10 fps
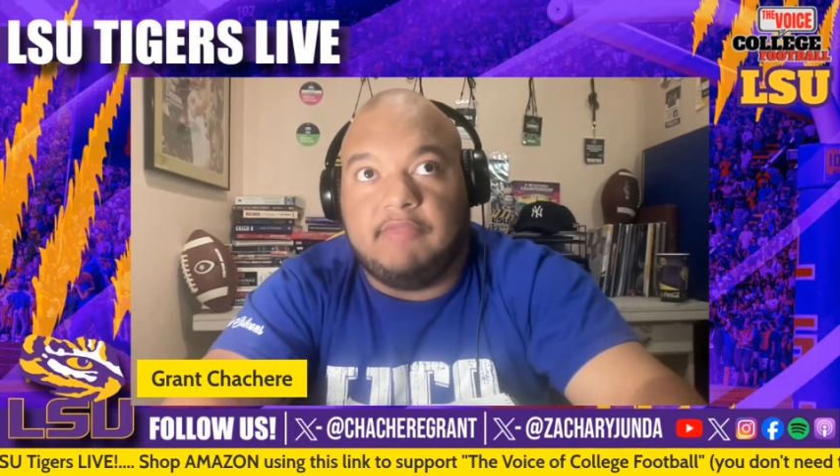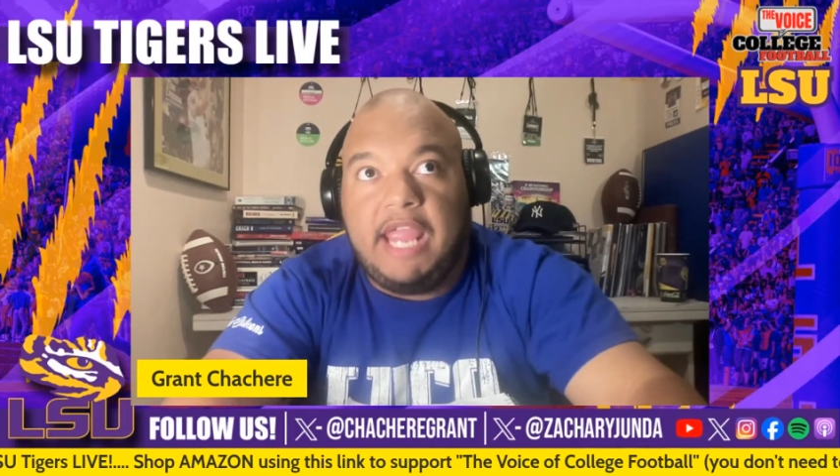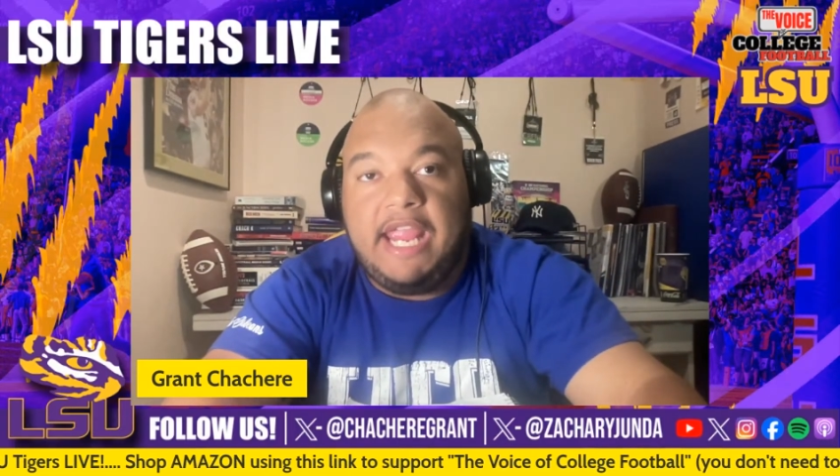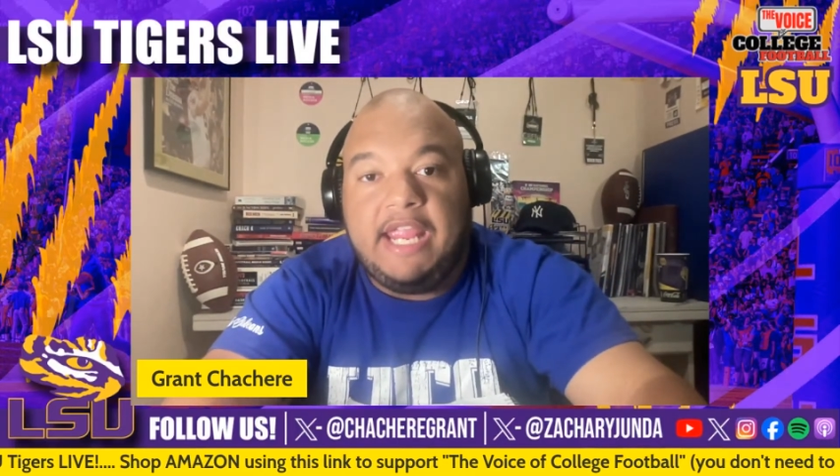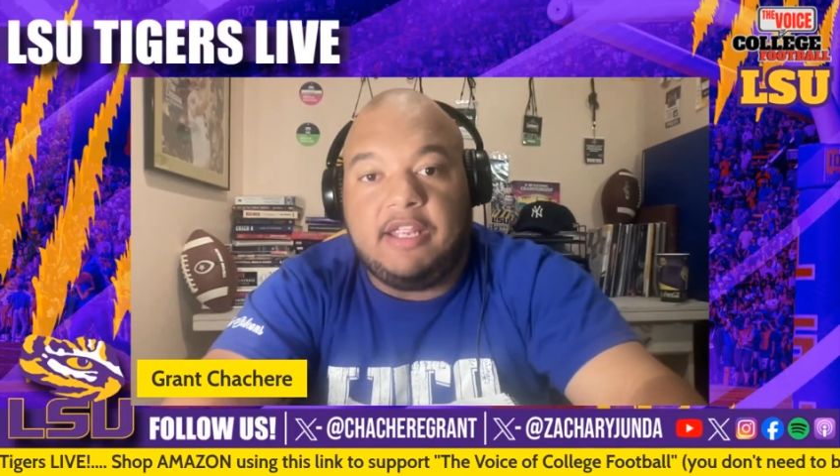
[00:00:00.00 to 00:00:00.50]

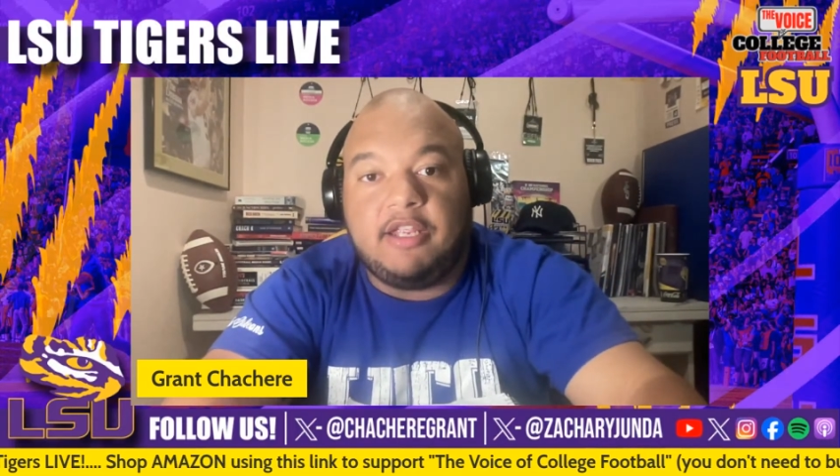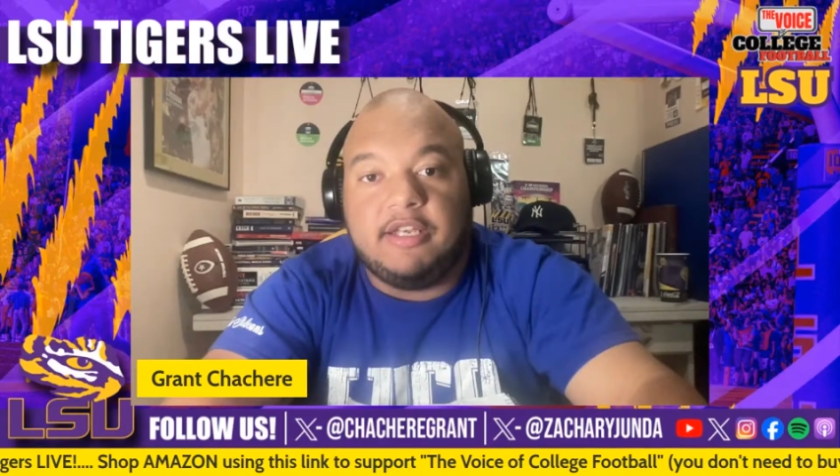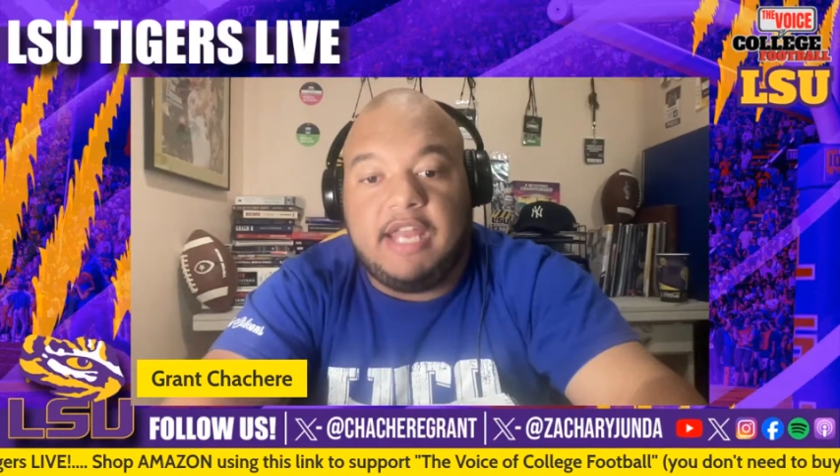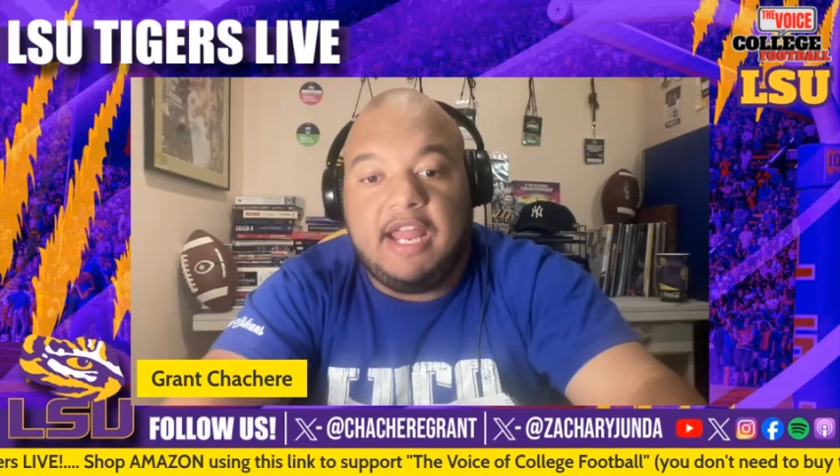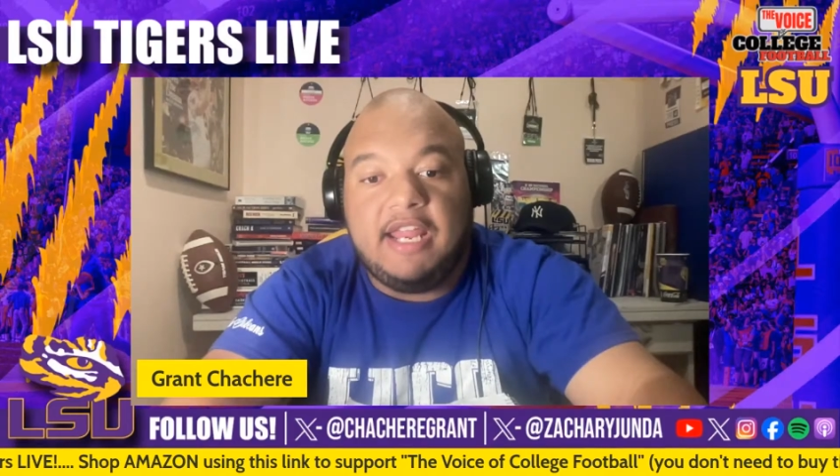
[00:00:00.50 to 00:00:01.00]
they
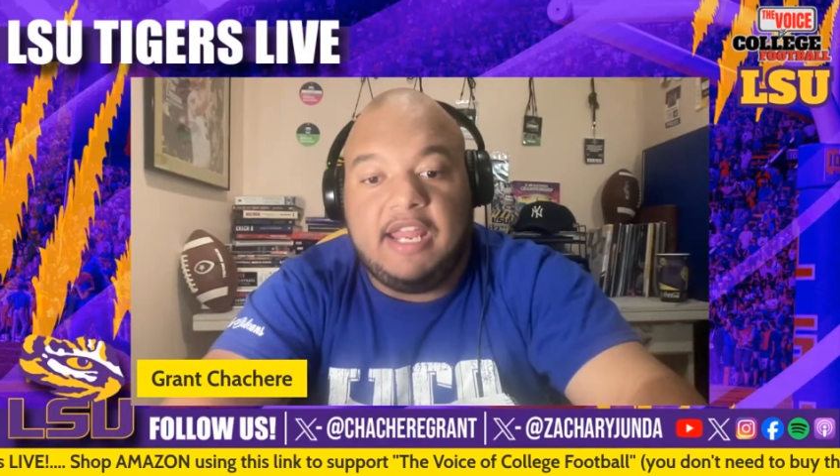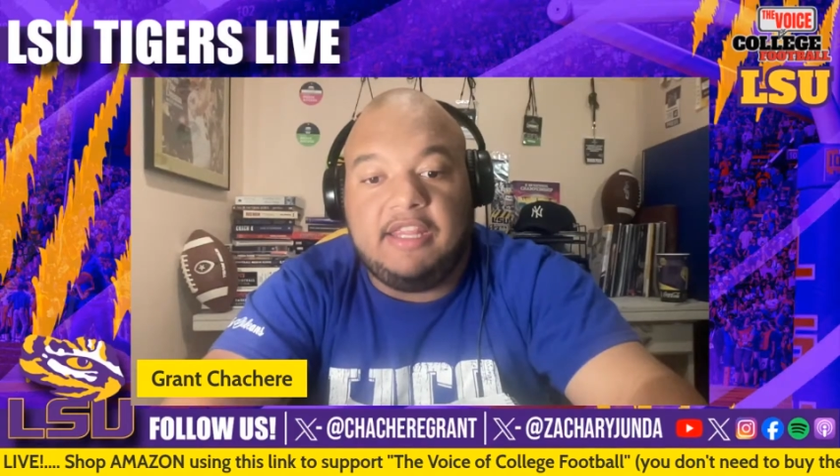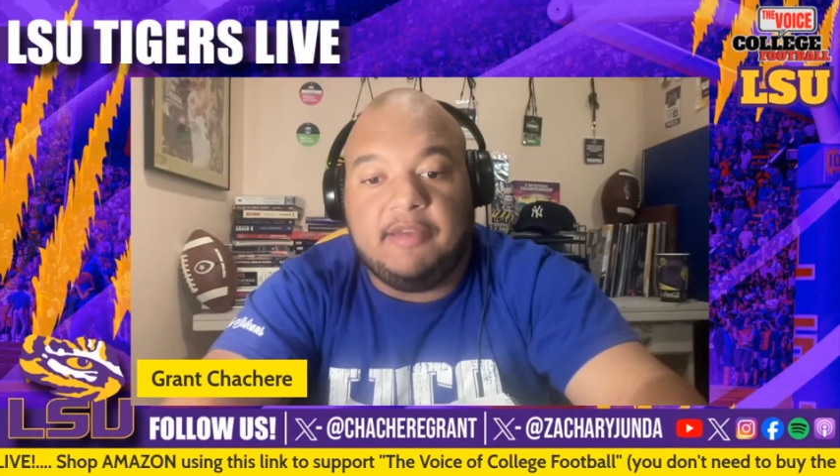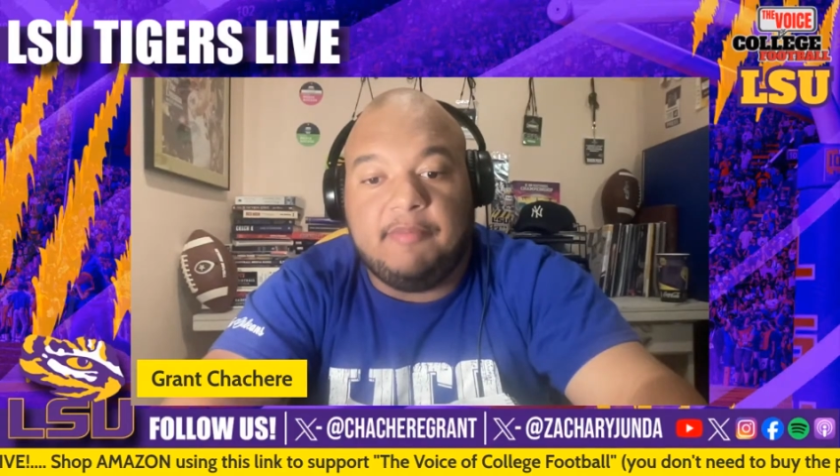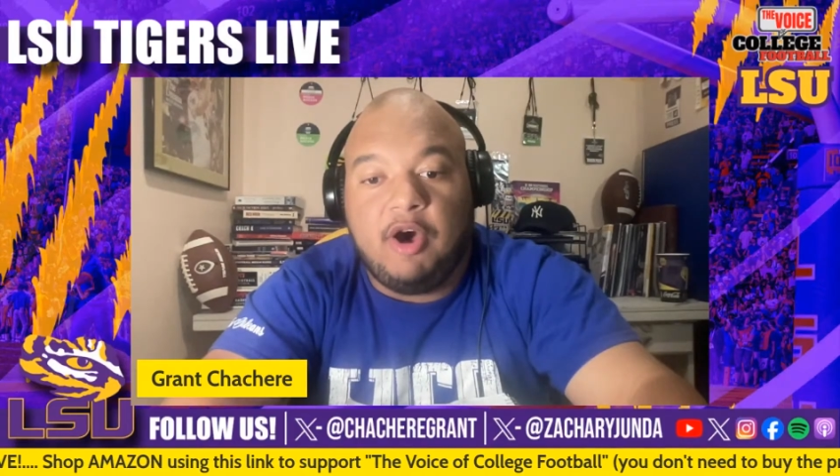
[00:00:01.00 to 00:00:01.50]
could not
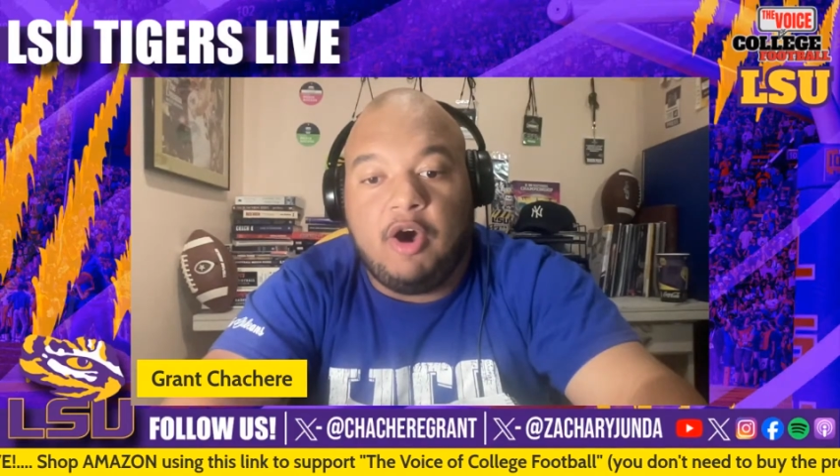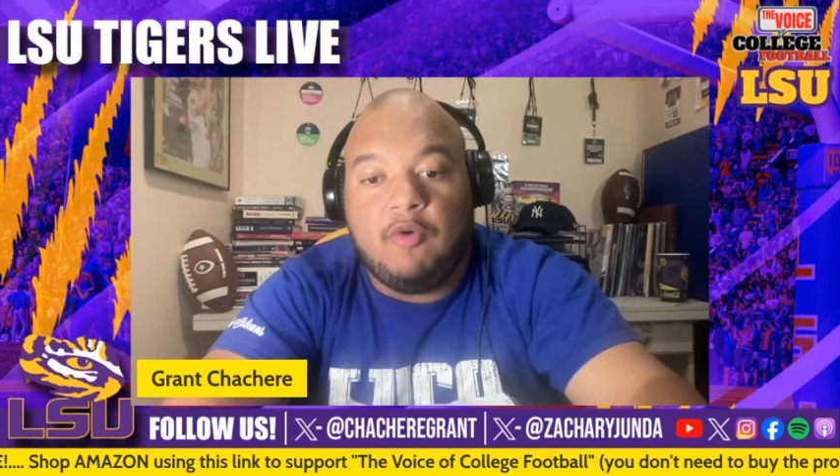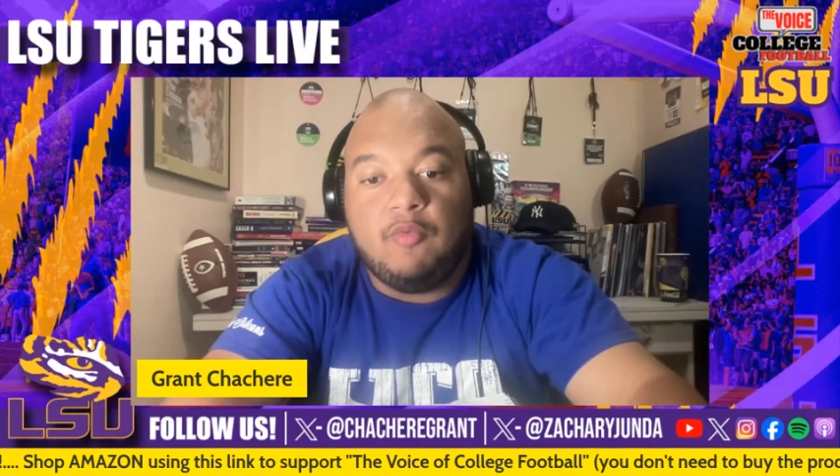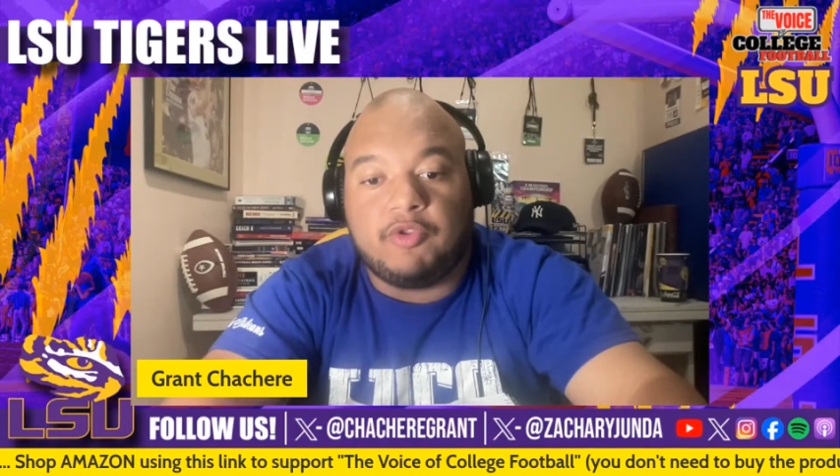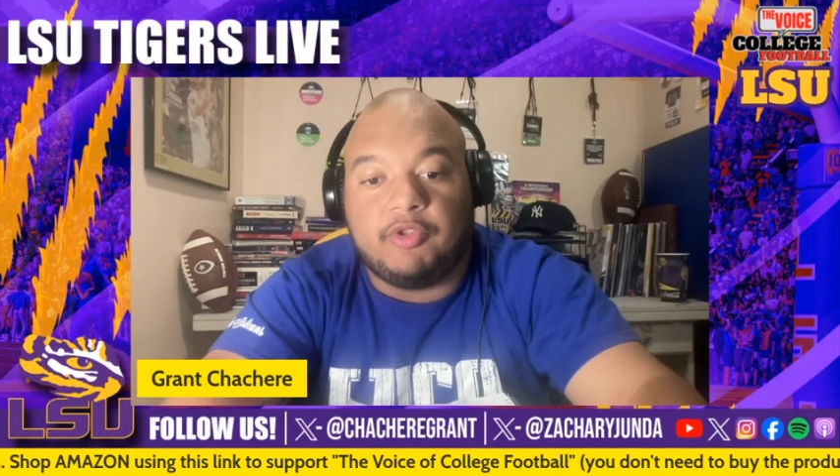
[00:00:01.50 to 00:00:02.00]
hit the
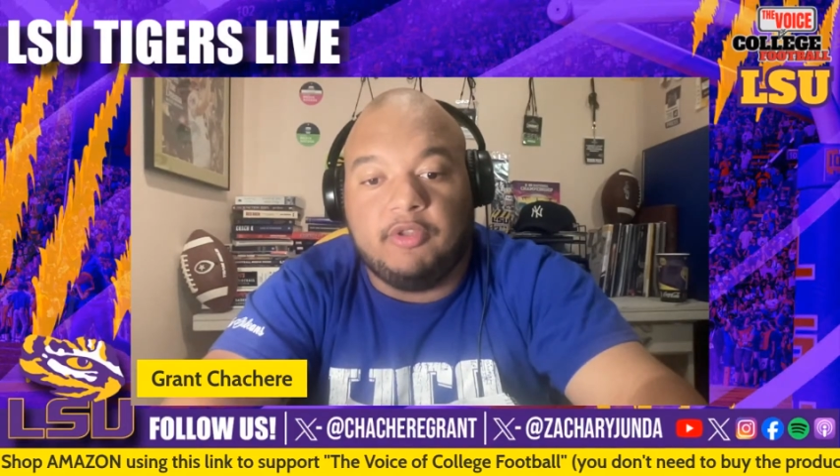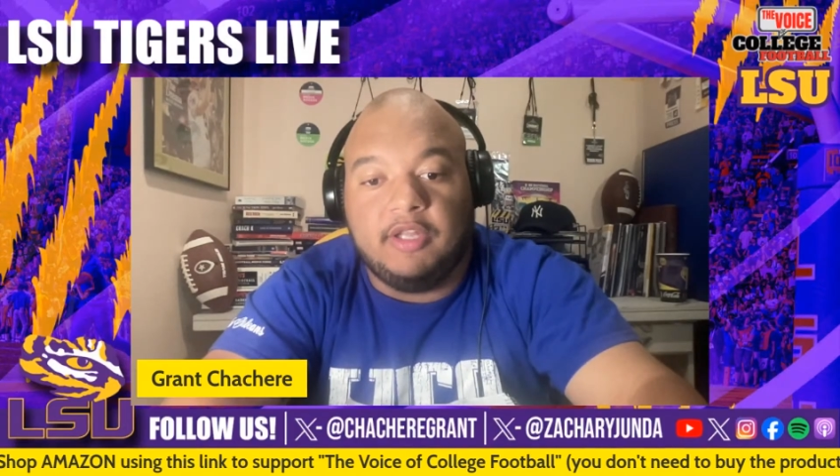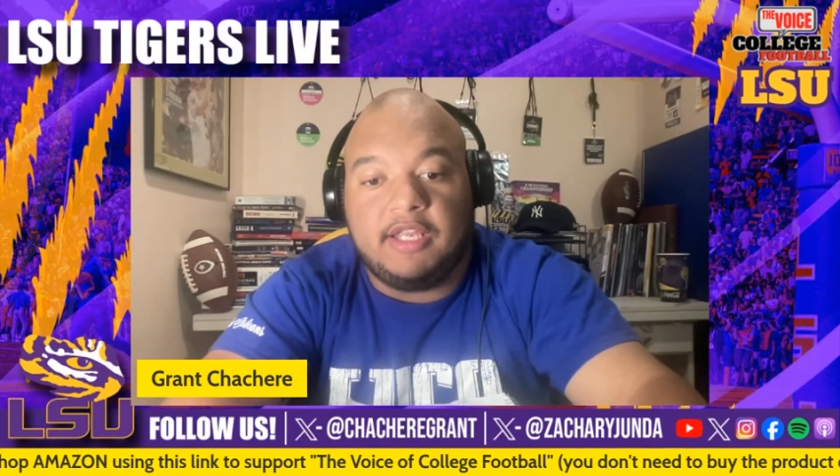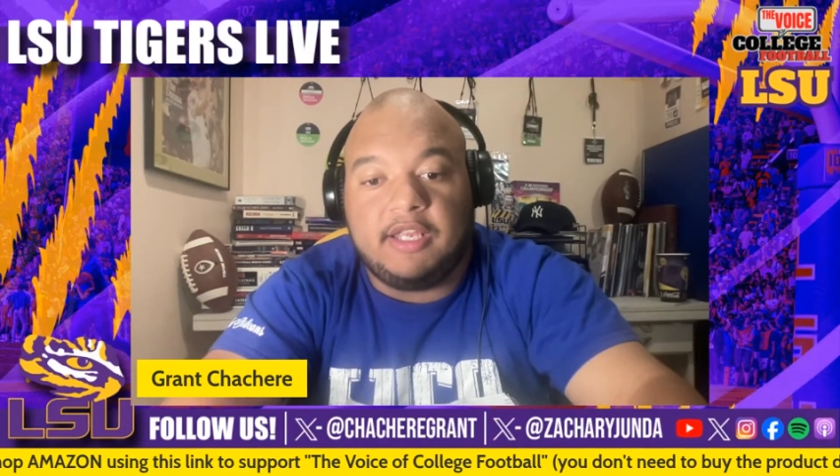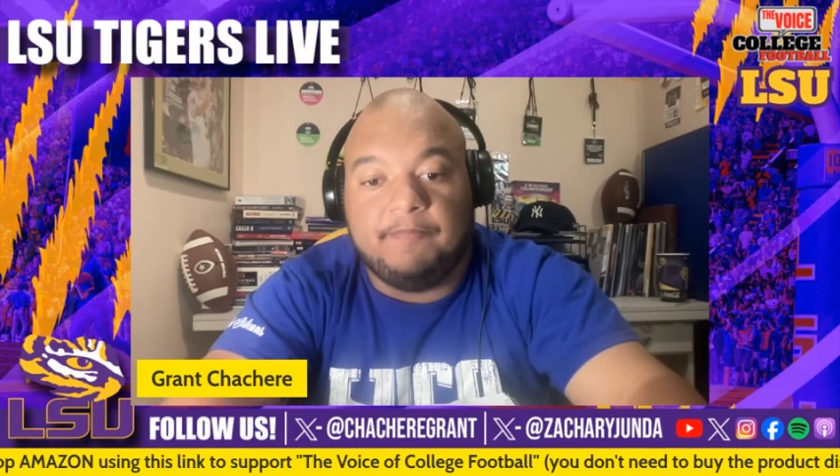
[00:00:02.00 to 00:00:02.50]
ball worth a lick,